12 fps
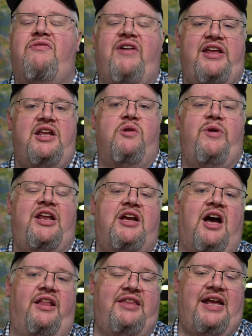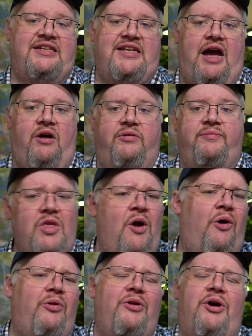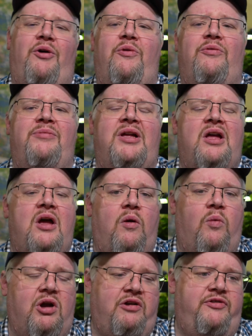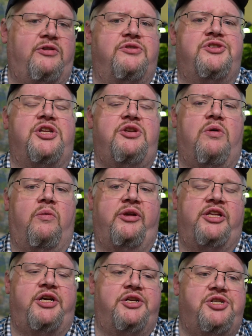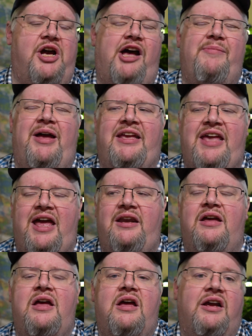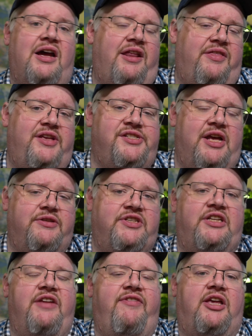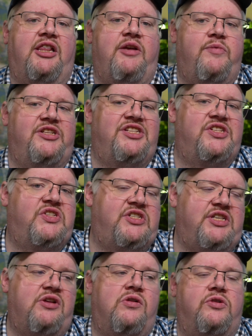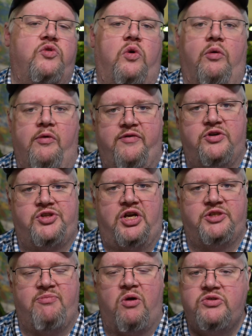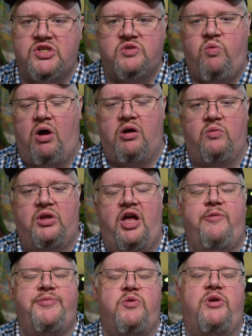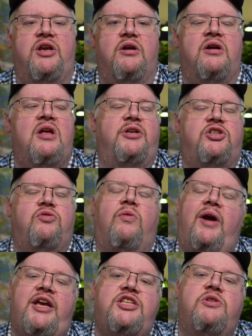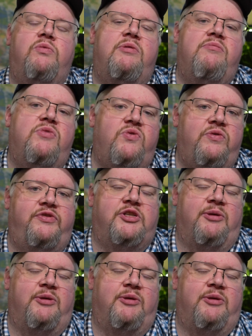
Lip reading: finding a way to cut that down. Whole home water filters can do a really good job. Again, cutting things down significantly with distilled or reverse osmosis water will help you here. But trying to remove